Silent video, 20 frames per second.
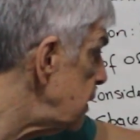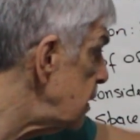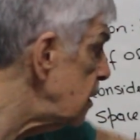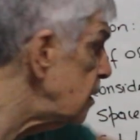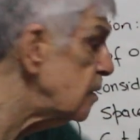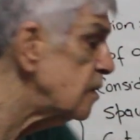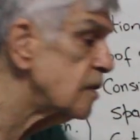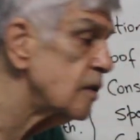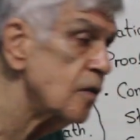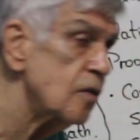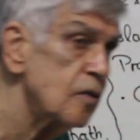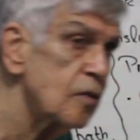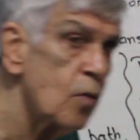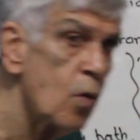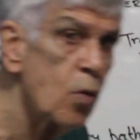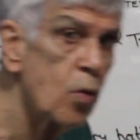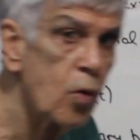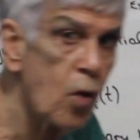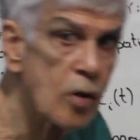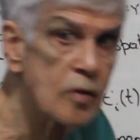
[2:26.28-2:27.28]
P is
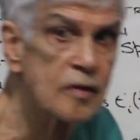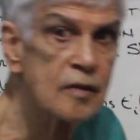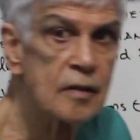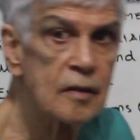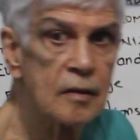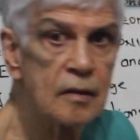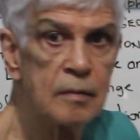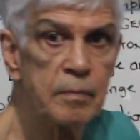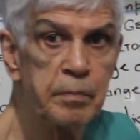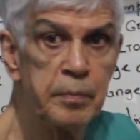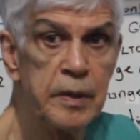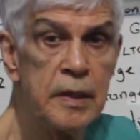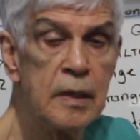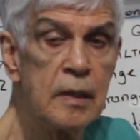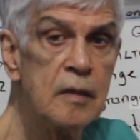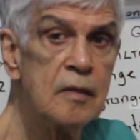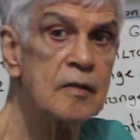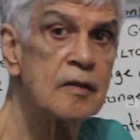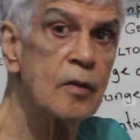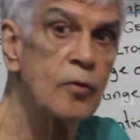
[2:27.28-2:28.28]
equal constant.
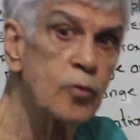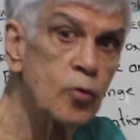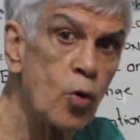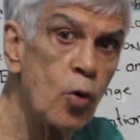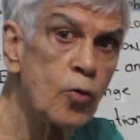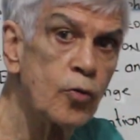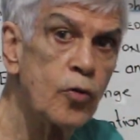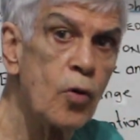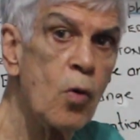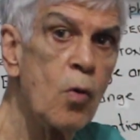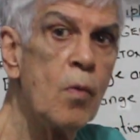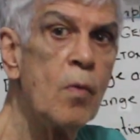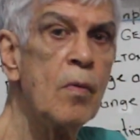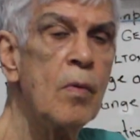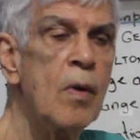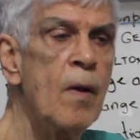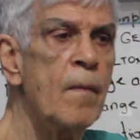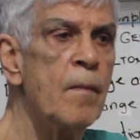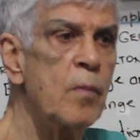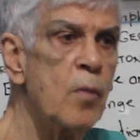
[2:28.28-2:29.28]
P is a total
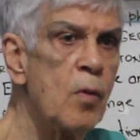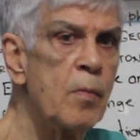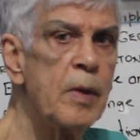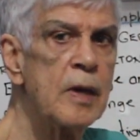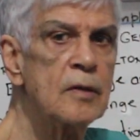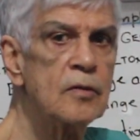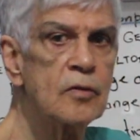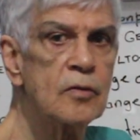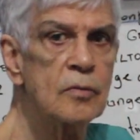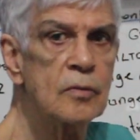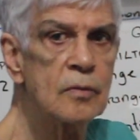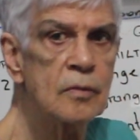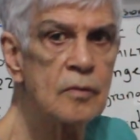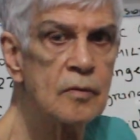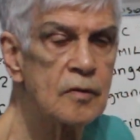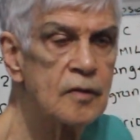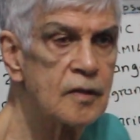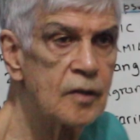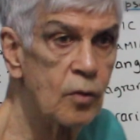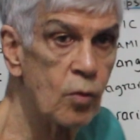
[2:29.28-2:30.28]
momentum.
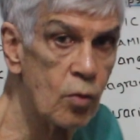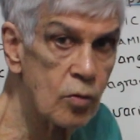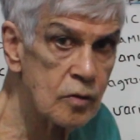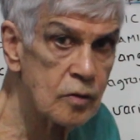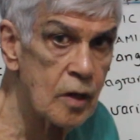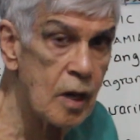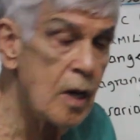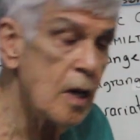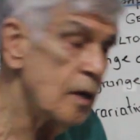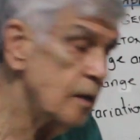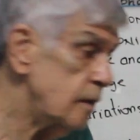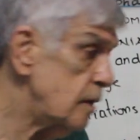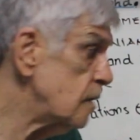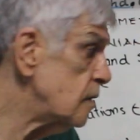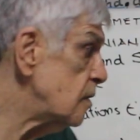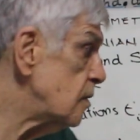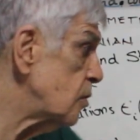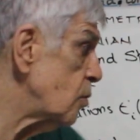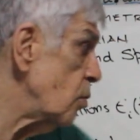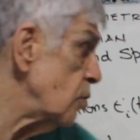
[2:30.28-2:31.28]

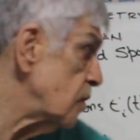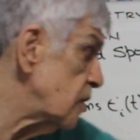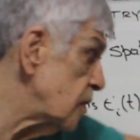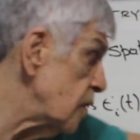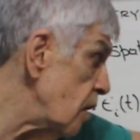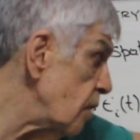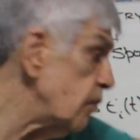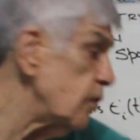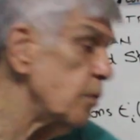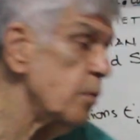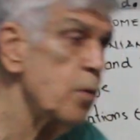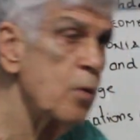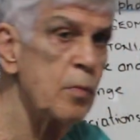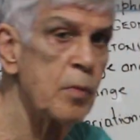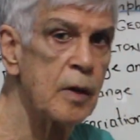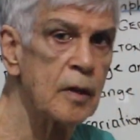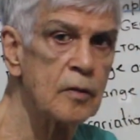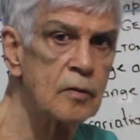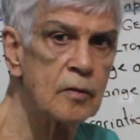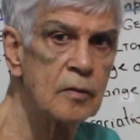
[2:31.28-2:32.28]
This is conserved
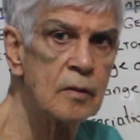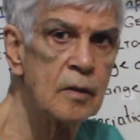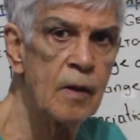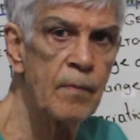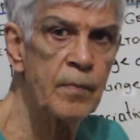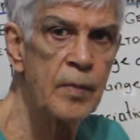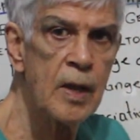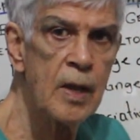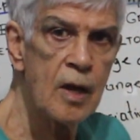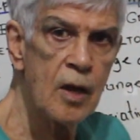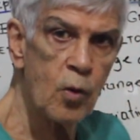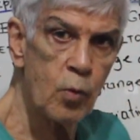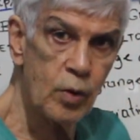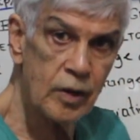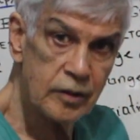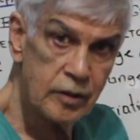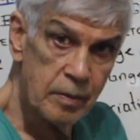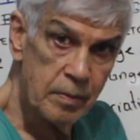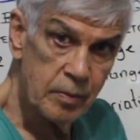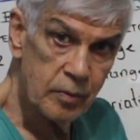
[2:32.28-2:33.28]
momentum.
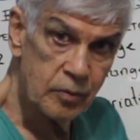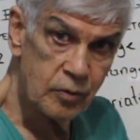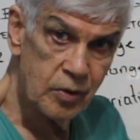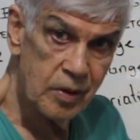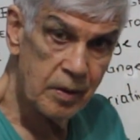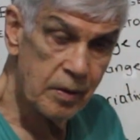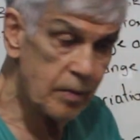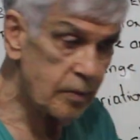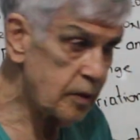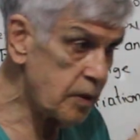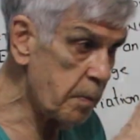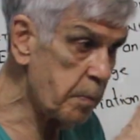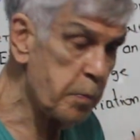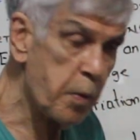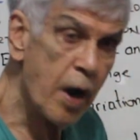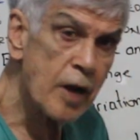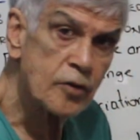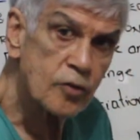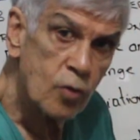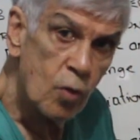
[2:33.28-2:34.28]
When the
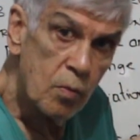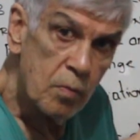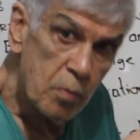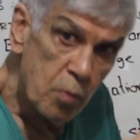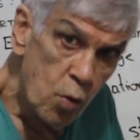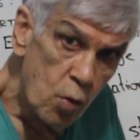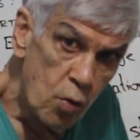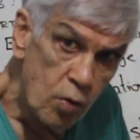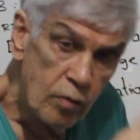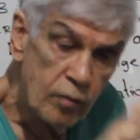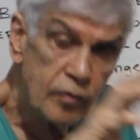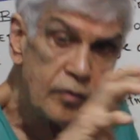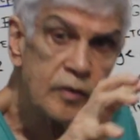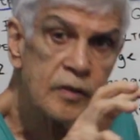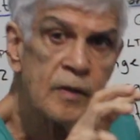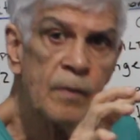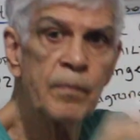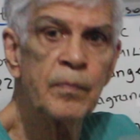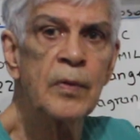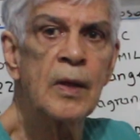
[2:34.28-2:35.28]
particle
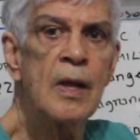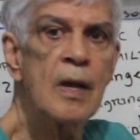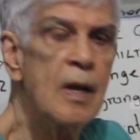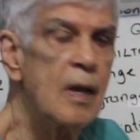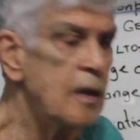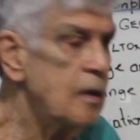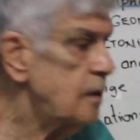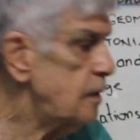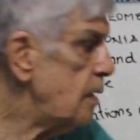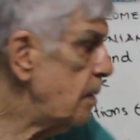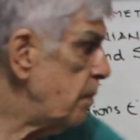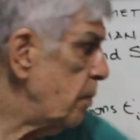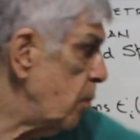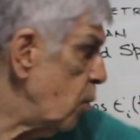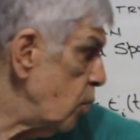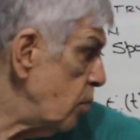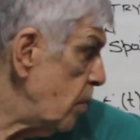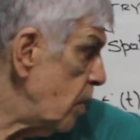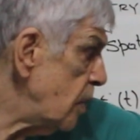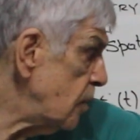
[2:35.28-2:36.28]
moves, the
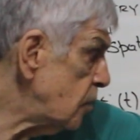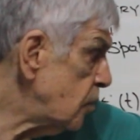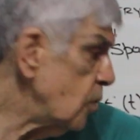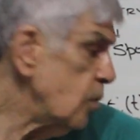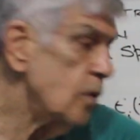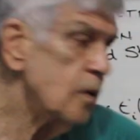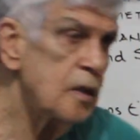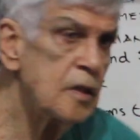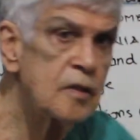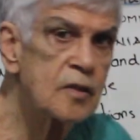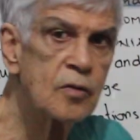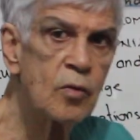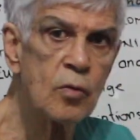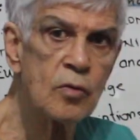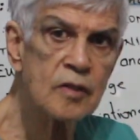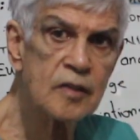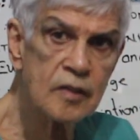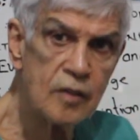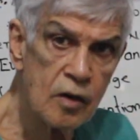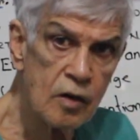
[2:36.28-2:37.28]
momentum is
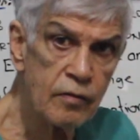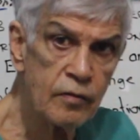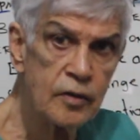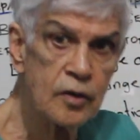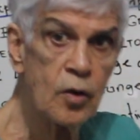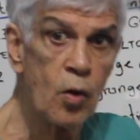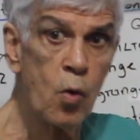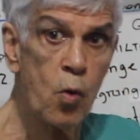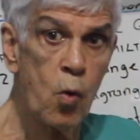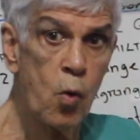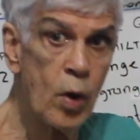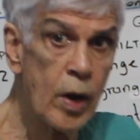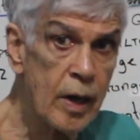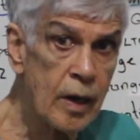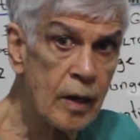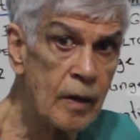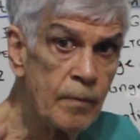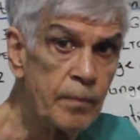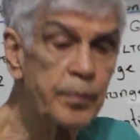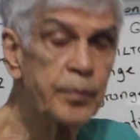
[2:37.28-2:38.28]
conserved
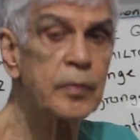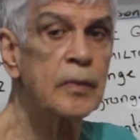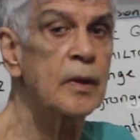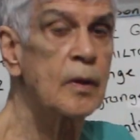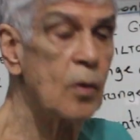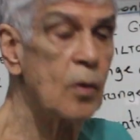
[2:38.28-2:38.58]
when